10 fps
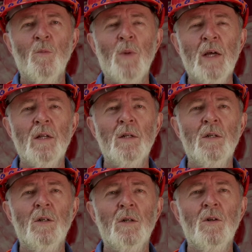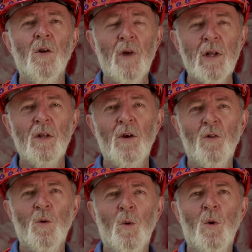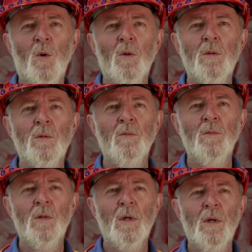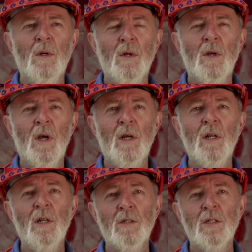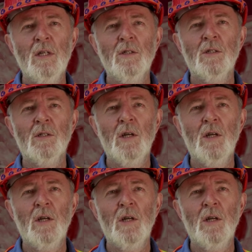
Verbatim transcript: painted directly on the wall and in a sense